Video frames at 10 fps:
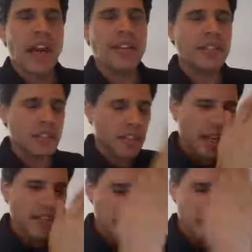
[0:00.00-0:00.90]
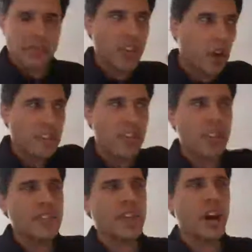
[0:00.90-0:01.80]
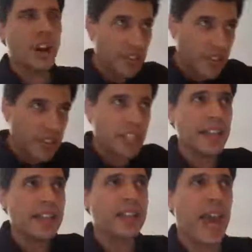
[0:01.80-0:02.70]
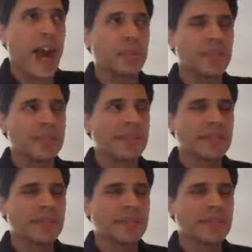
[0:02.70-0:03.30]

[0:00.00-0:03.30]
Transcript: Go sit in the corner with the dunce cap.